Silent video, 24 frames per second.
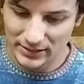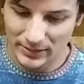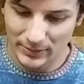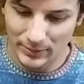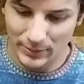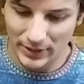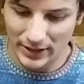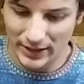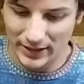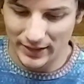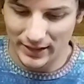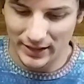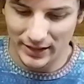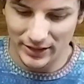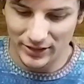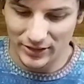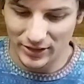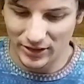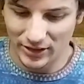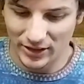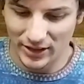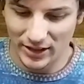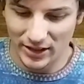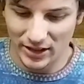But then you
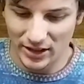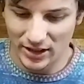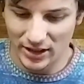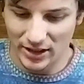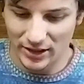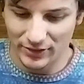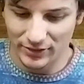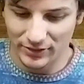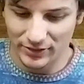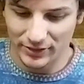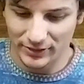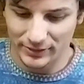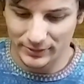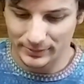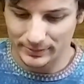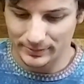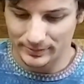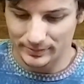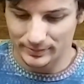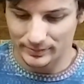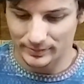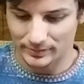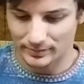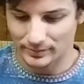turn it off.
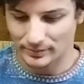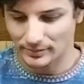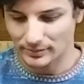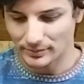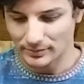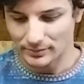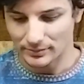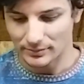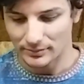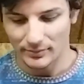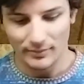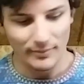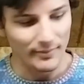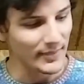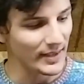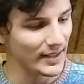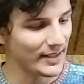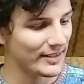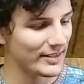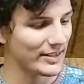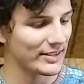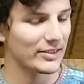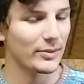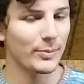
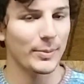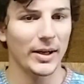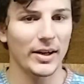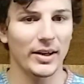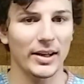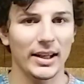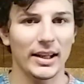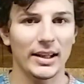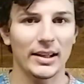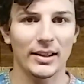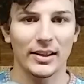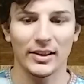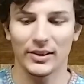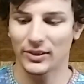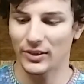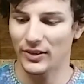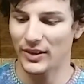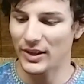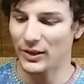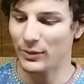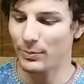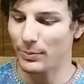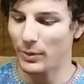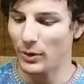So that's about it. So
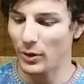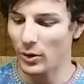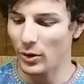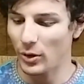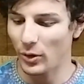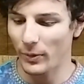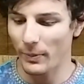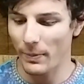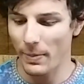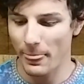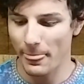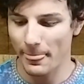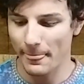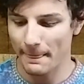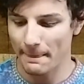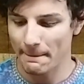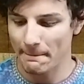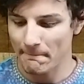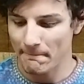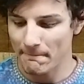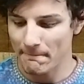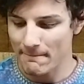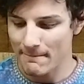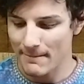this bowl,
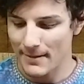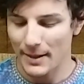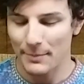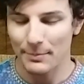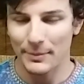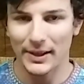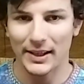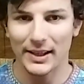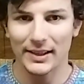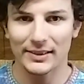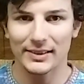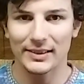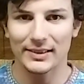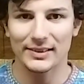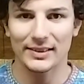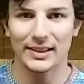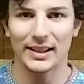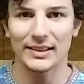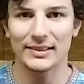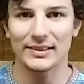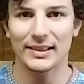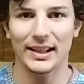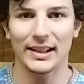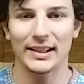because it's
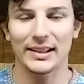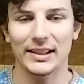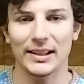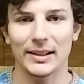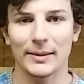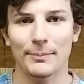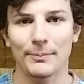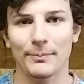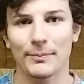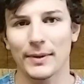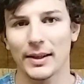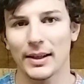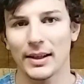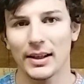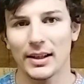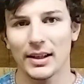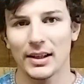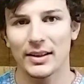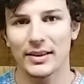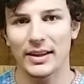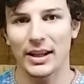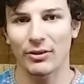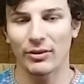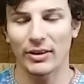titanium,
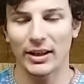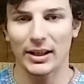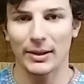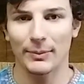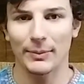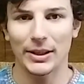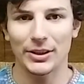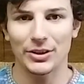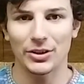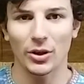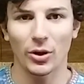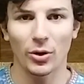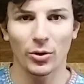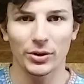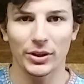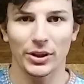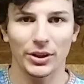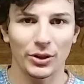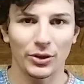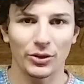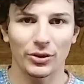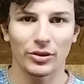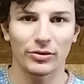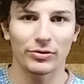they recommend you only
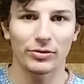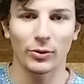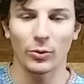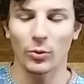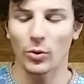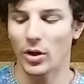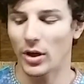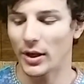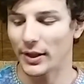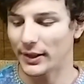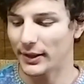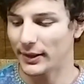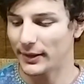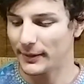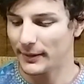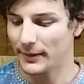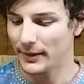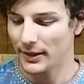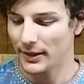use it for water.